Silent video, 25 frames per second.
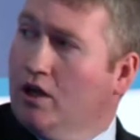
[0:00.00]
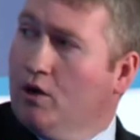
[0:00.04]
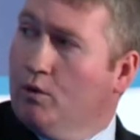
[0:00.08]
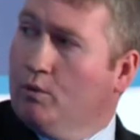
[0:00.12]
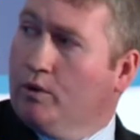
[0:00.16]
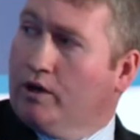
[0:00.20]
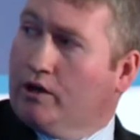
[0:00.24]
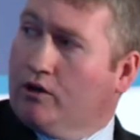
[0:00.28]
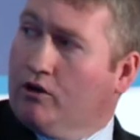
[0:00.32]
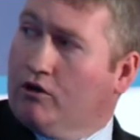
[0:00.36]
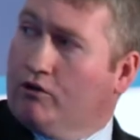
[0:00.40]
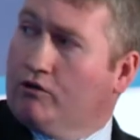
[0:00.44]

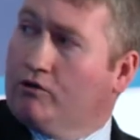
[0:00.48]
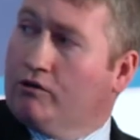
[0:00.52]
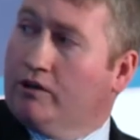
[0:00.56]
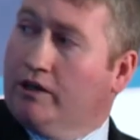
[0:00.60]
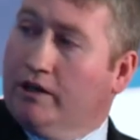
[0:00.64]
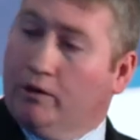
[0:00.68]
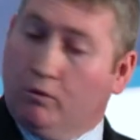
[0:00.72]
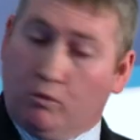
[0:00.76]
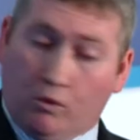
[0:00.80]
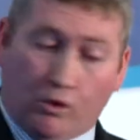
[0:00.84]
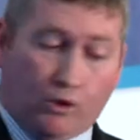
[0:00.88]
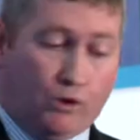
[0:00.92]
We
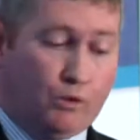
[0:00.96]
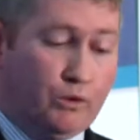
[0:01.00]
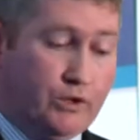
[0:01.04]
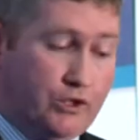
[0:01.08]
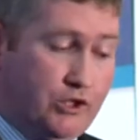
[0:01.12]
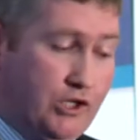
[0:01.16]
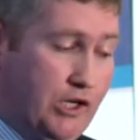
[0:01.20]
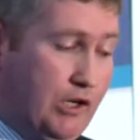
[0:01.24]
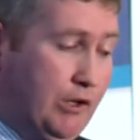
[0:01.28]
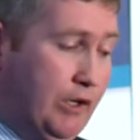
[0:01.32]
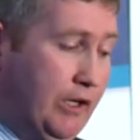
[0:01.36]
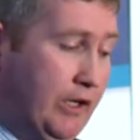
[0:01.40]
currently work with
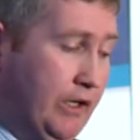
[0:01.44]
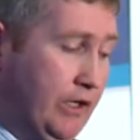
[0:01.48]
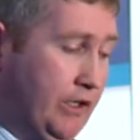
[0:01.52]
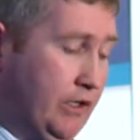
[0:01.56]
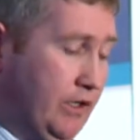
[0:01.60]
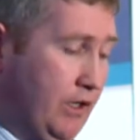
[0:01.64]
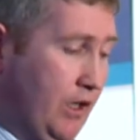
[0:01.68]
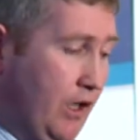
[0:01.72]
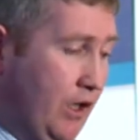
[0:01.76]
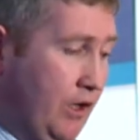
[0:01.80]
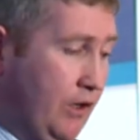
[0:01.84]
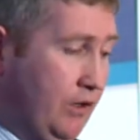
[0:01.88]
Shea
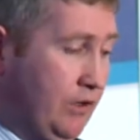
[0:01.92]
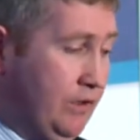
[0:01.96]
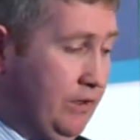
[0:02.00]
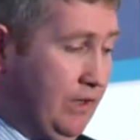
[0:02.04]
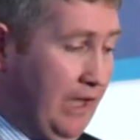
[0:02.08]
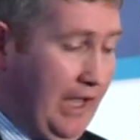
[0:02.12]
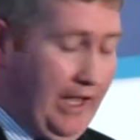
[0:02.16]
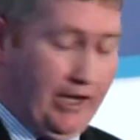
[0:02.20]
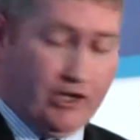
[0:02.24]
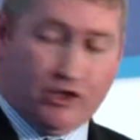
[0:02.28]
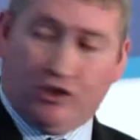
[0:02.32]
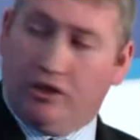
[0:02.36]

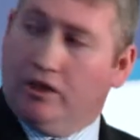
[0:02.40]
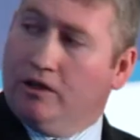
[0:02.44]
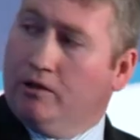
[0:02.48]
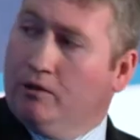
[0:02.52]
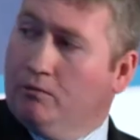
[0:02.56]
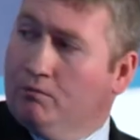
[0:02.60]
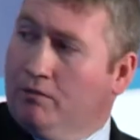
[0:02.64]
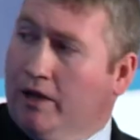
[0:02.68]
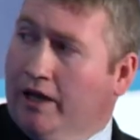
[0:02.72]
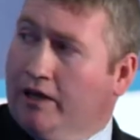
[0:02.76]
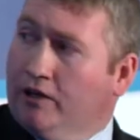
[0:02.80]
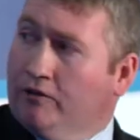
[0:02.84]
on
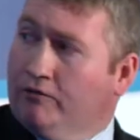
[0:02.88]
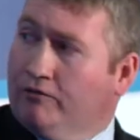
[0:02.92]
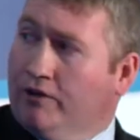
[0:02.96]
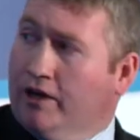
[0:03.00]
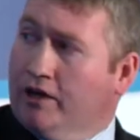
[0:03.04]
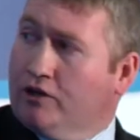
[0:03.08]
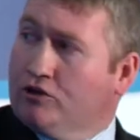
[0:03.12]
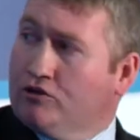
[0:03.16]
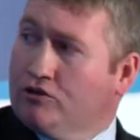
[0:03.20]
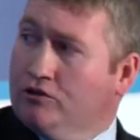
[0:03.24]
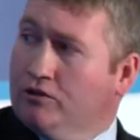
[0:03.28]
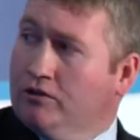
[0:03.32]
actually
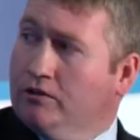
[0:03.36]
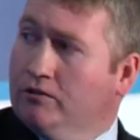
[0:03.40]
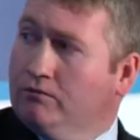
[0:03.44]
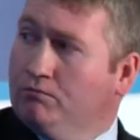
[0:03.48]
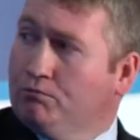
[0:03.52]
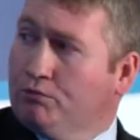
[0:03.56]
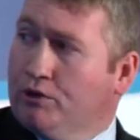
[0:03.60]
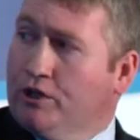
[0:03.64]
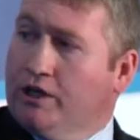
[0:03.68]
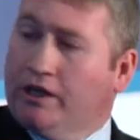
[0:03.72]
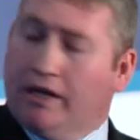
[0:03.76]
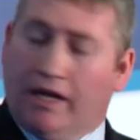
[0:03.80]
manufacturing
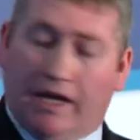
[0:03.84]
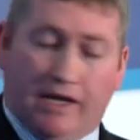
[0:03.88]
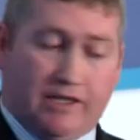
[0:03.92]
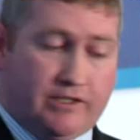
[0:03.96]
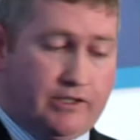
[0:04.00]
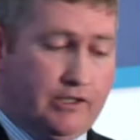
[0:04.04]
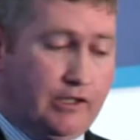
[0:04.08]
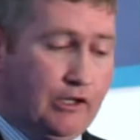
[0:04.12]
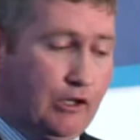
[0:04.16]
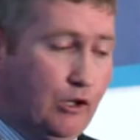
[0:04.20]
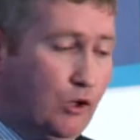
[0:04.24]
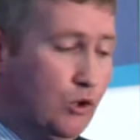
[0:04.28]

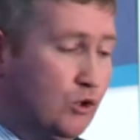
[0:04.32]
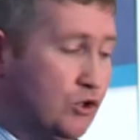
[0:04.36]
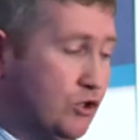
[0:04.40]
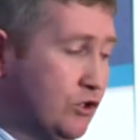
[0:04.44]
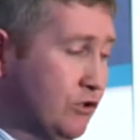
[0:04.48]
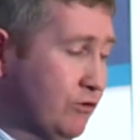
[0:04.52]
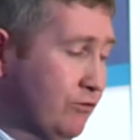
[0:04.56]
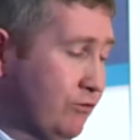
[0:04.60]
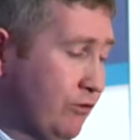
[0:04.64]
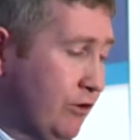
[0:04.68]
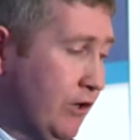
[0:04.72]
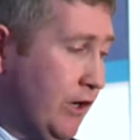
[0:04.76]
precast
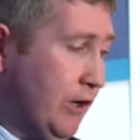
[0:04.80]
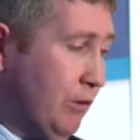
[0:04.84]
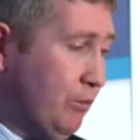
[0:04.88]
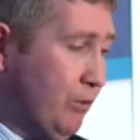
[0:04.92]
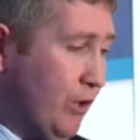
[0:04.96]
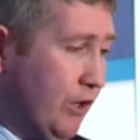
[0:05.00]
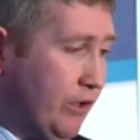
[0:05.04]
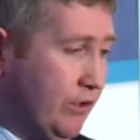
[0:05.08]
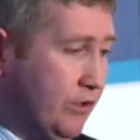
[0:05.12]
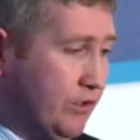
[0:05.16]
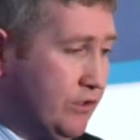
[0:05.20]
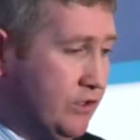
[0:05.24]
enclosure for our
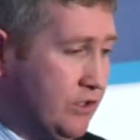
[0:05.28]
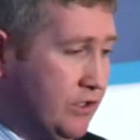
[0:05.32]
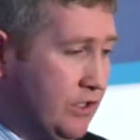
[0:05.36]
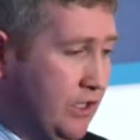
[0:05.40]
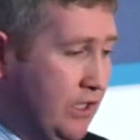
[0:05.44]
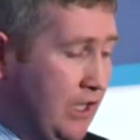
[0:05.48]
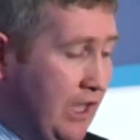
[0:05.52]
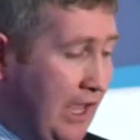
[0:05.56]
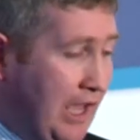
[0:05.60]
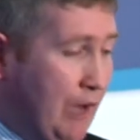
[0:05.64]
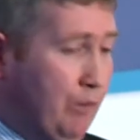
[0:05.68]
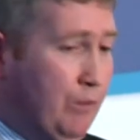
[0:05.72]
products,
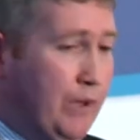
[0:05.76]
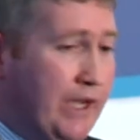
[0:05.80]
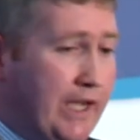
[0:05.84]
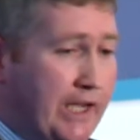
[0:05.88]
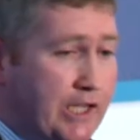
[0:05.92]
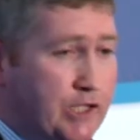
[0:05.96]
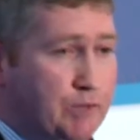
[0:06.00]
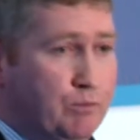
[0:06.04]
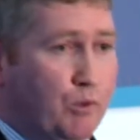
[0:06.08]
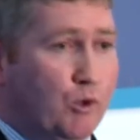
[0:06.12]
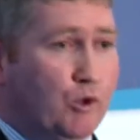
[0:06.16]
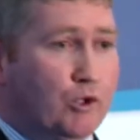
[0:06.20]
and we
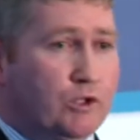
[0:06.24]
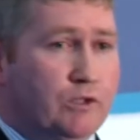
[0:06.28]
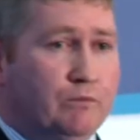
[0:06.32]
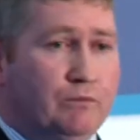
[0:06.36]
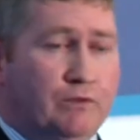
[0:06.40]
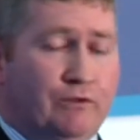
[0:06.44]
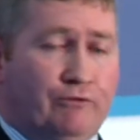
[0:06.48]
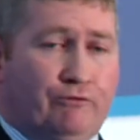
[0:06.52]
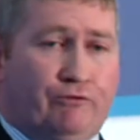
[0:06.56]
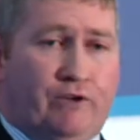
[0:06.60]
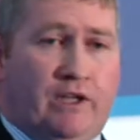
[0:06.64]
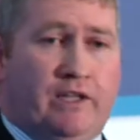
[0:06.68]
export
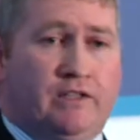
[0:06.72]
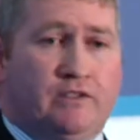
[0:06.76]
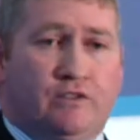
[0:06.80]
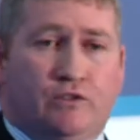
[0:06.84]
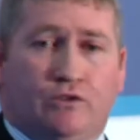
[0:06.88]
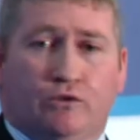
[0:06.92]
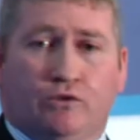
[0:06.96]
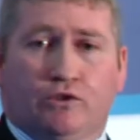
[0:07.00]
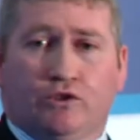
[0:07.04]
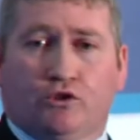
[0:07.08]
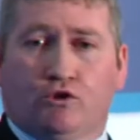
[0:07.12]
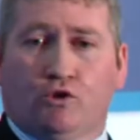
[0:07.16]
them to France,
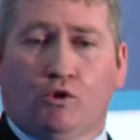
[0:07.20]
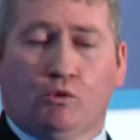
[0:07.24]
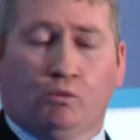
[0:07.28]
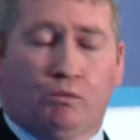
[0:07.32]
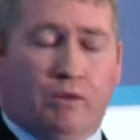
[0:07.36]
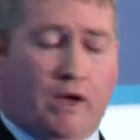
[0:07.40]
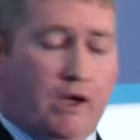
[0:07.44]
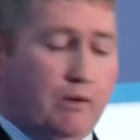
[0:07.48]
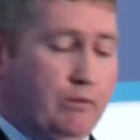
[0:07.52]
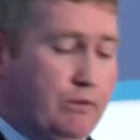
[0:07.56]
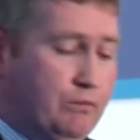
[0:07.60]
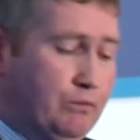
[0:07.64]
so there's no
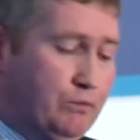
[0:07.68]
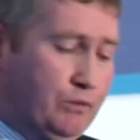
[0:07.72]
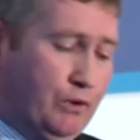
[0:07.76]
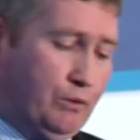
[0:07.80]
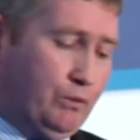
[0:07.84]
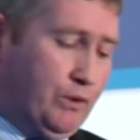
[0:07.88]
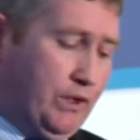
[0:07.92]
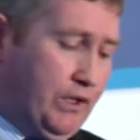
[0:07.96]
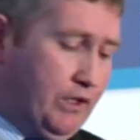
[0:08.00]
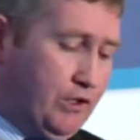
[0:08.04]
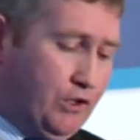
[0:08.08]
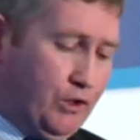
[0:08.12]
problem
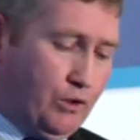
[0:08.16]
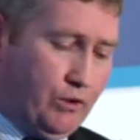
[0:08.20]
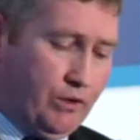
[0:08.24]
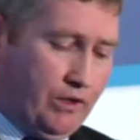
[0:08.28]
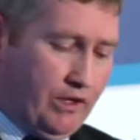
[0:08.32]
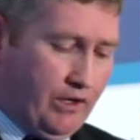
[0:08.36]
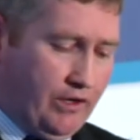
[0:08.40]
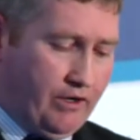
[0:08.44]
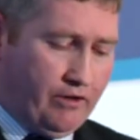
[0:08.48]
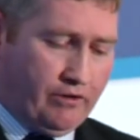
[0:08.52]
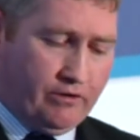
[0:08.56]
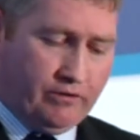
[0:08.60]
that we can do it
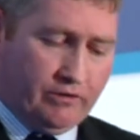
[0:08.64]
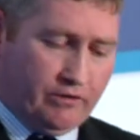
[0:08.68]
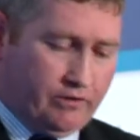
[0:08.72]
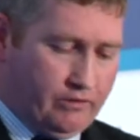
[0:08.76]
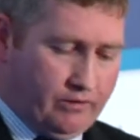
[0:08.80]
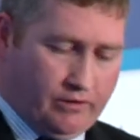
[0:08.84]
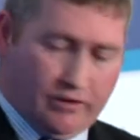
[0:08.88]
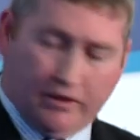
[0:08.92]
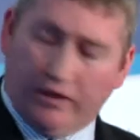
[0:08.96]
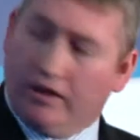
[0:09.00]
in Ireland.